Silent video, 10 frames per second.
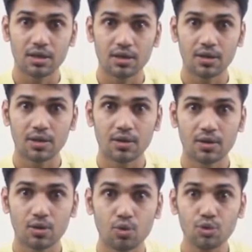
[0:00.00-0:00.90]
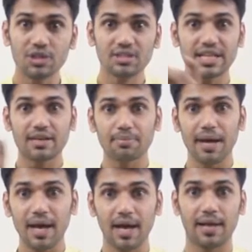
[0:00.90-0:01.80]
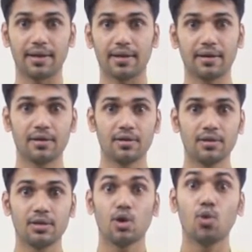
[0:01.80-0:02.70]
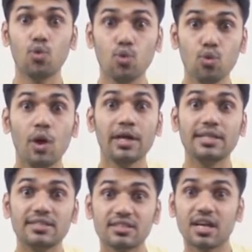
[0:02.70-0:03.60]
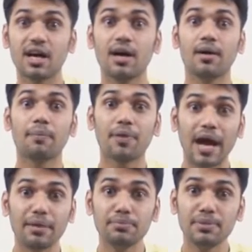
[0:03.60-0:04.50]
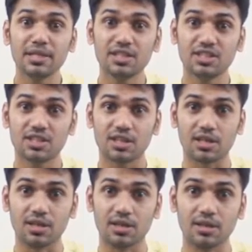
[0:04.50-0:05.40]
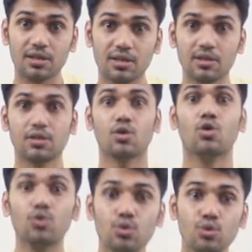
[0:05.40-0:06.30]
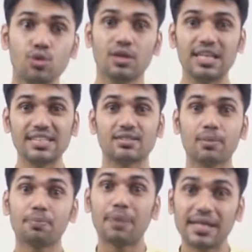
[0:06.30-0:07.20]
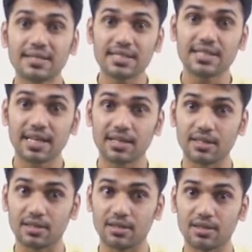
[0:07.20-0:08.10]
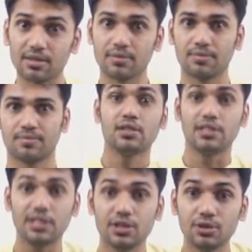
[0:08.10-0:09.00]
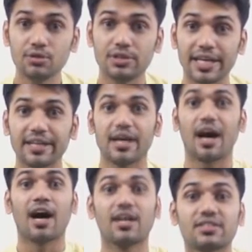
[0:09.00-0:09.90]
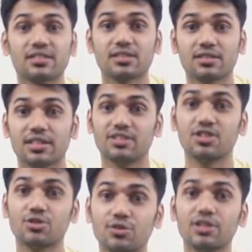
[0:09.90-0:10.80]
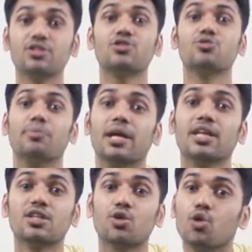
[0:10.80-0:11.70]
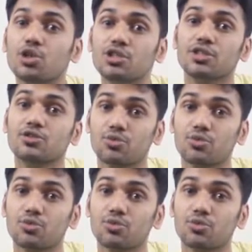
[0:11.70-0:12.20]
Who is that man? Who is the prime minister? Who is the president? You then ask the students to make questions with who.